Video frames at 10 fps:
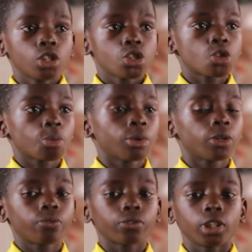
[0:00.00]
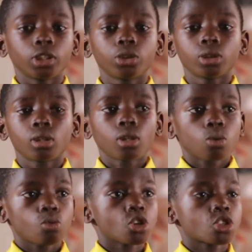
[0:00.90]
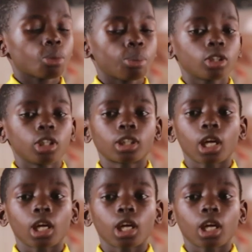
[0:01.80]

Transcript: The Stupid Friend. Once upon a